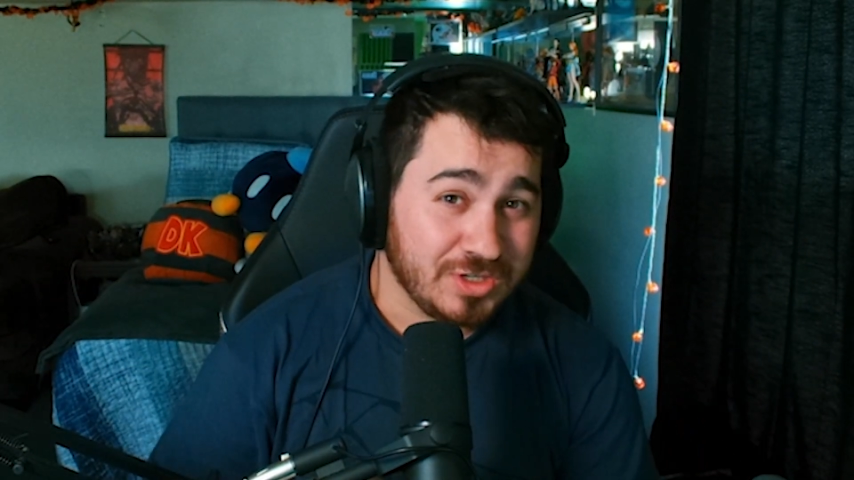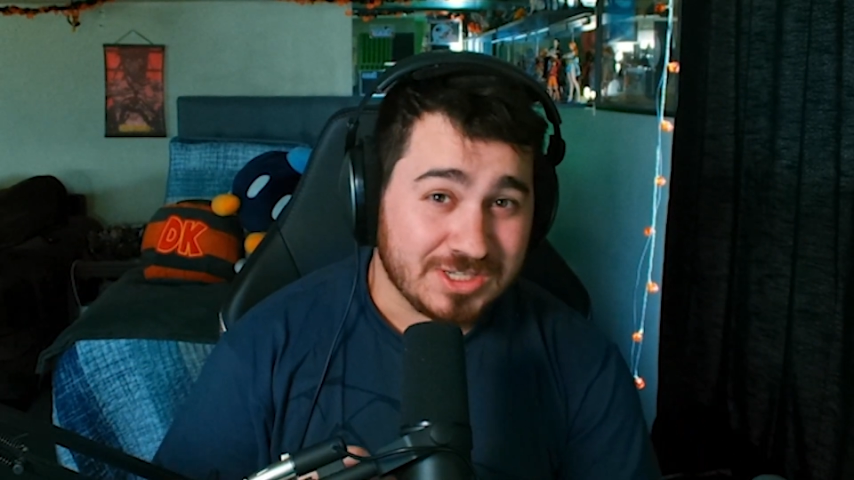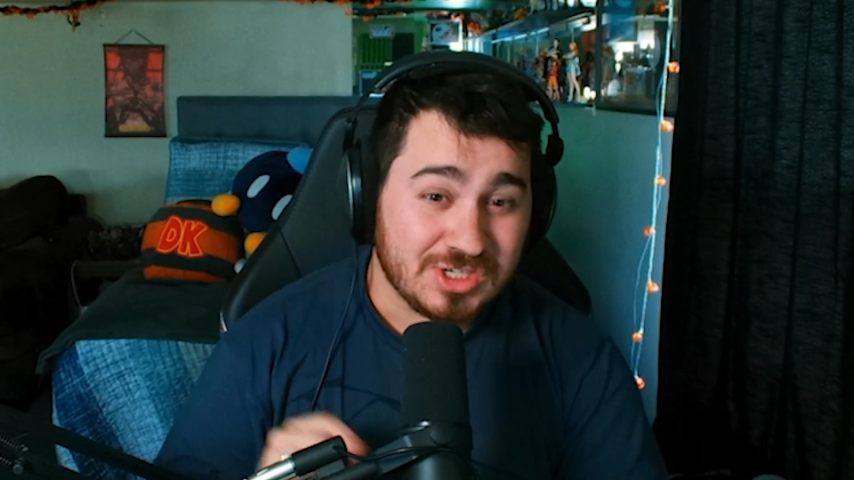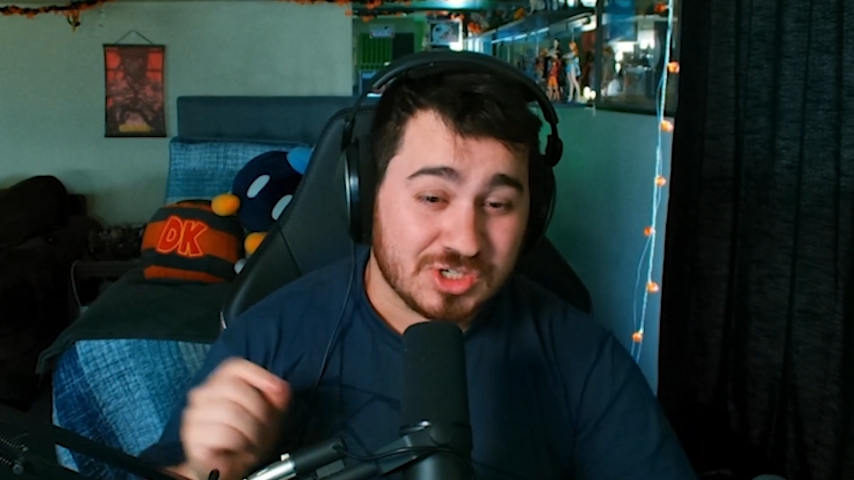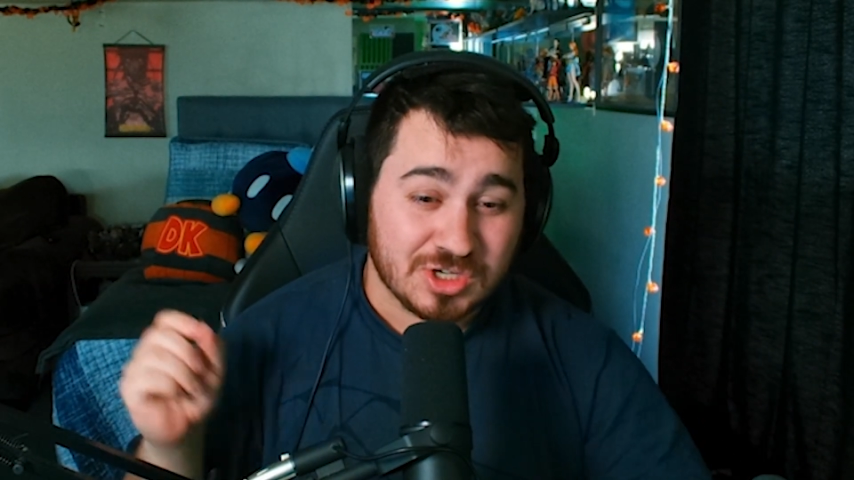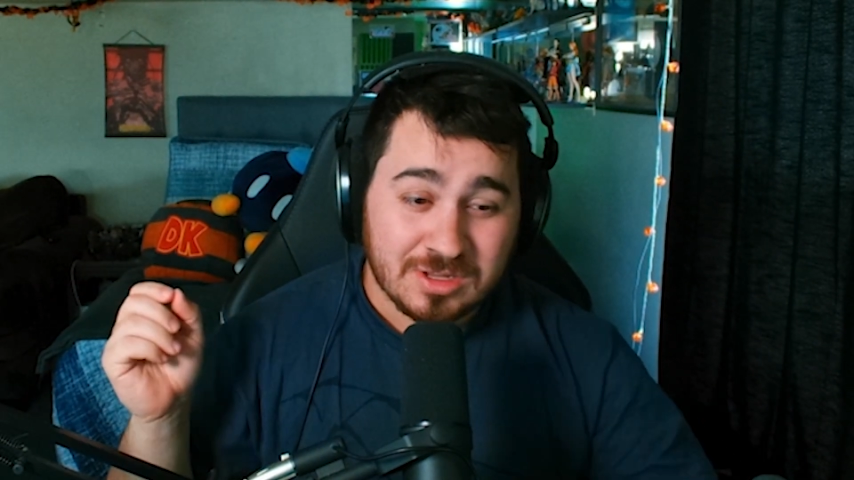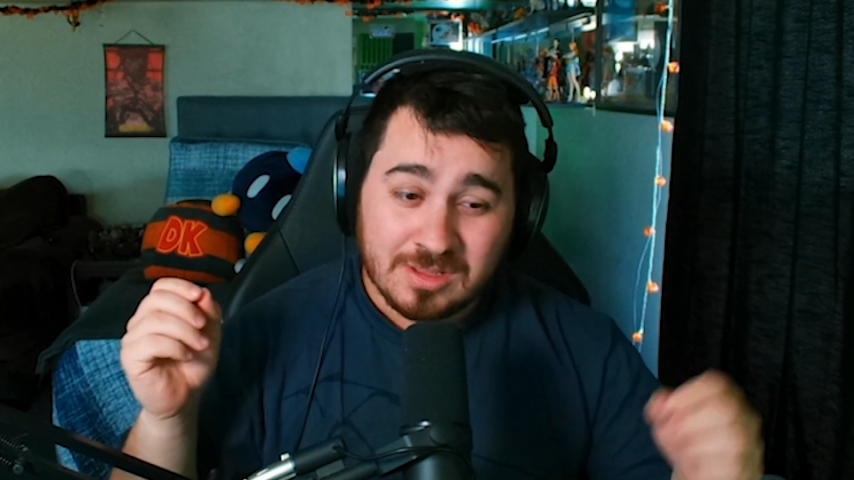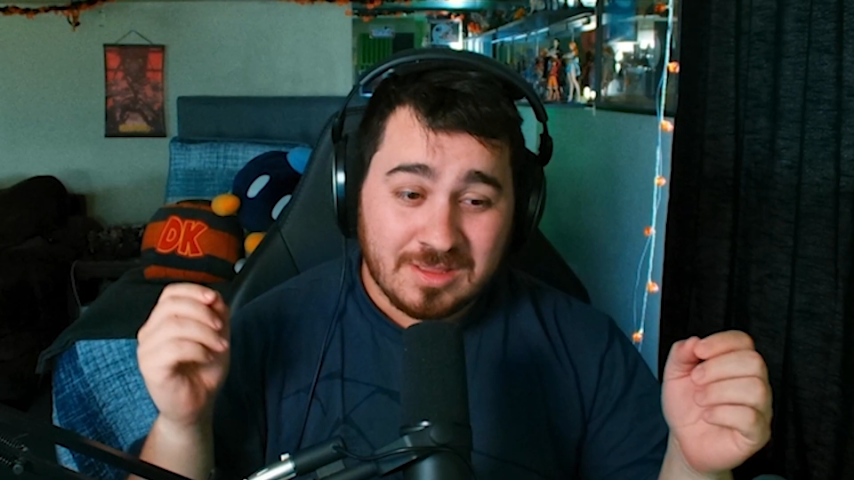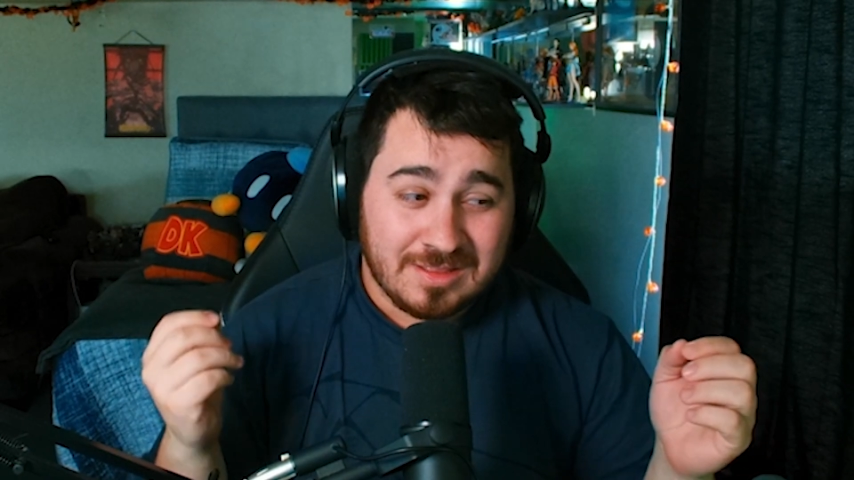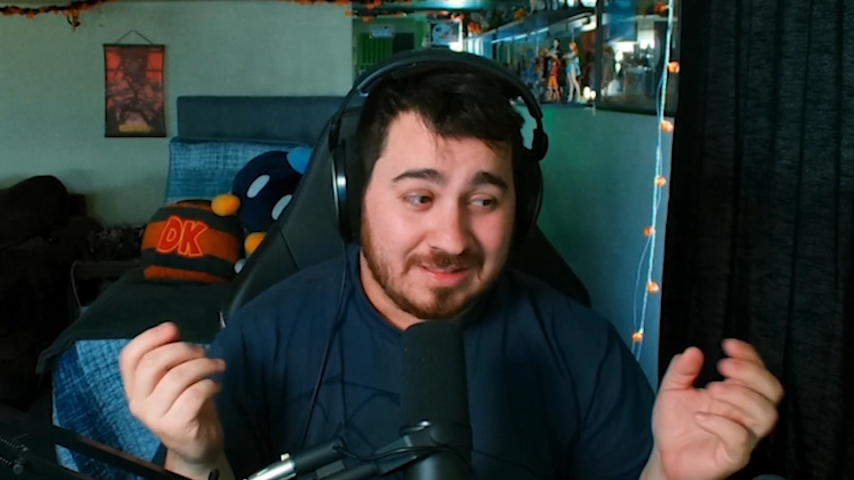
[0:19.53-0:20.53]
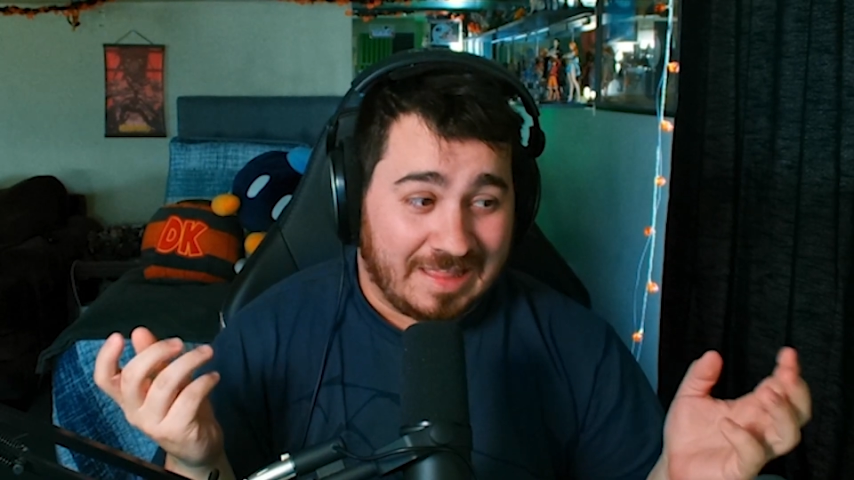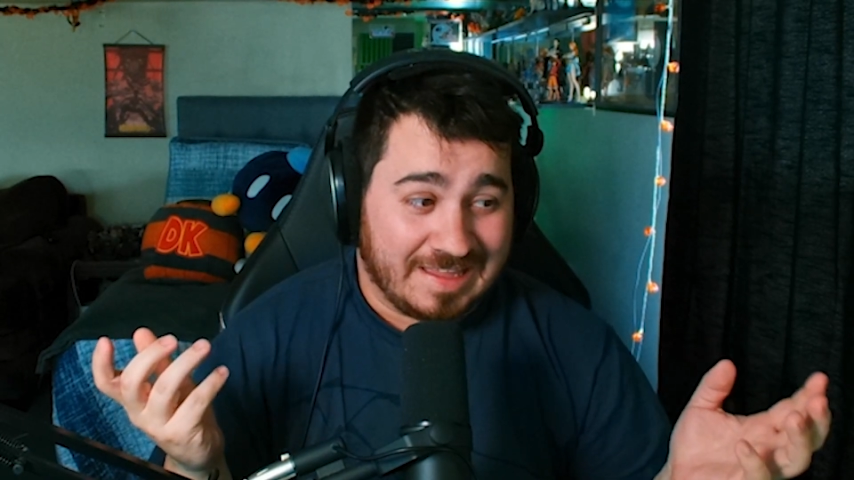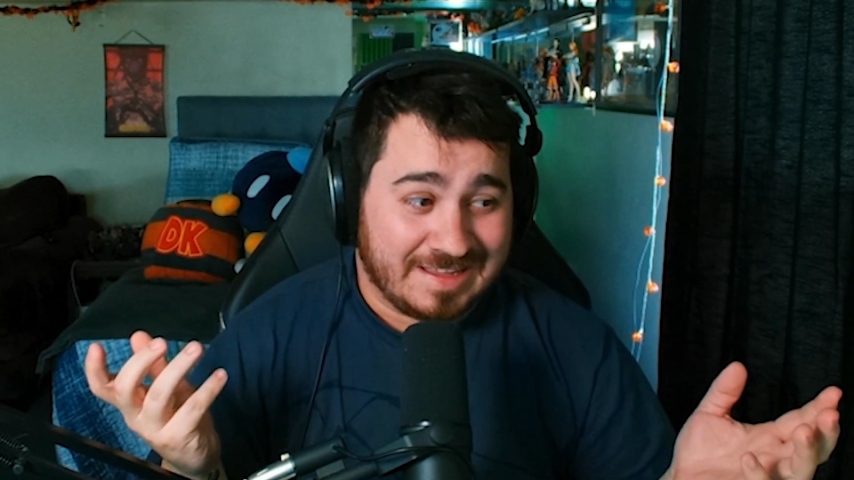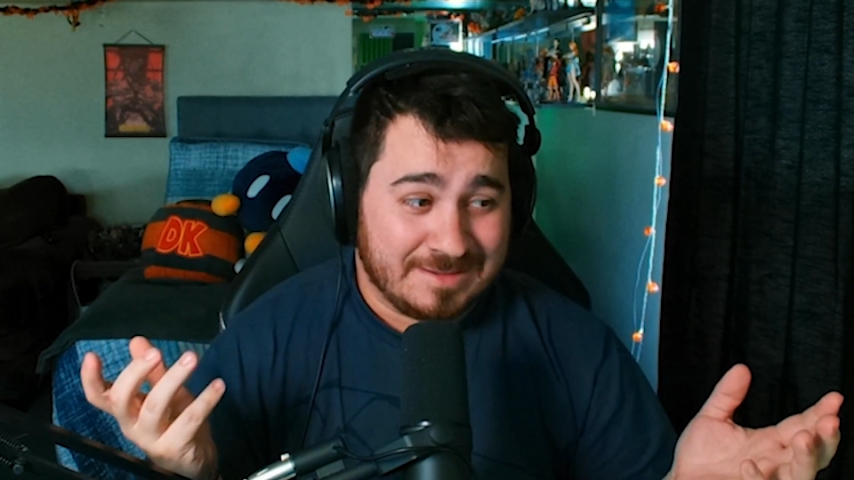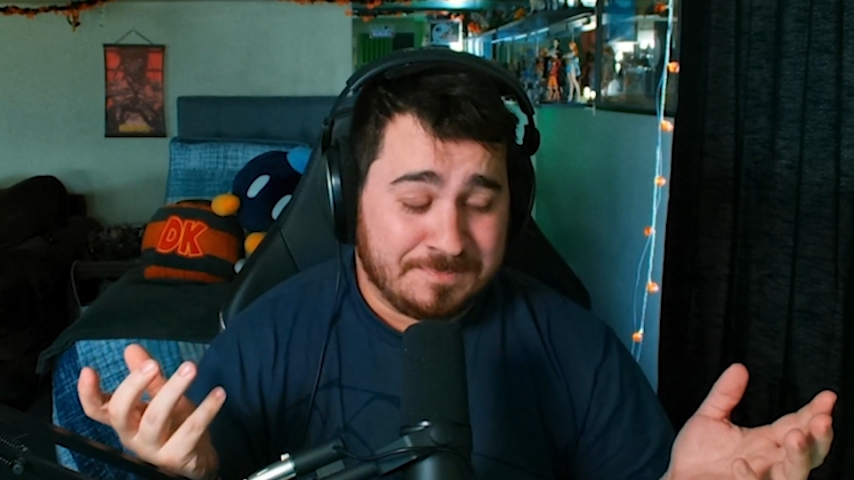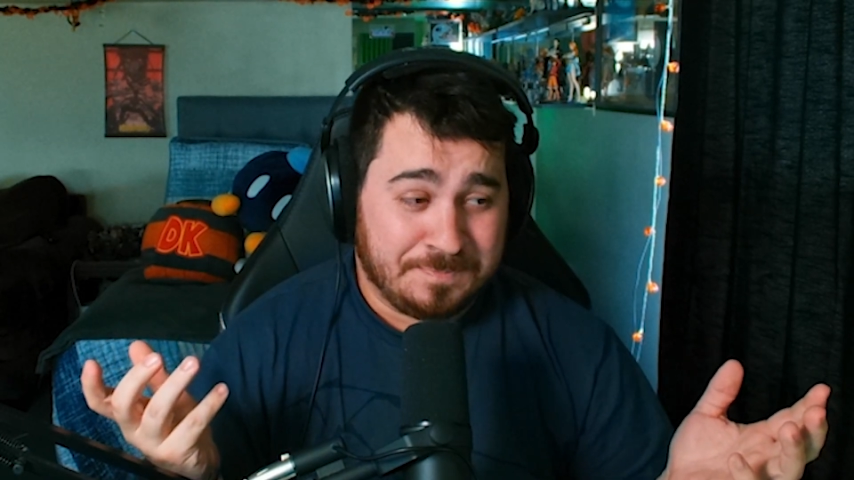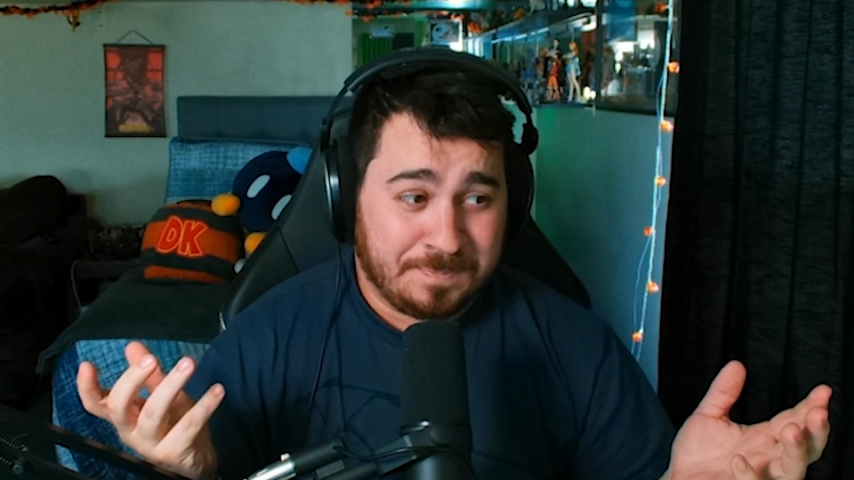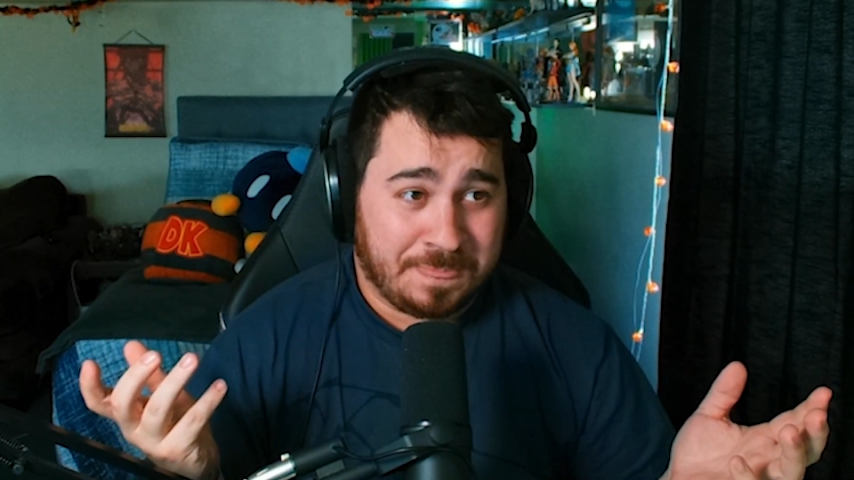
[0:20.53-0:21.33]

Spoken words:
footage. Like,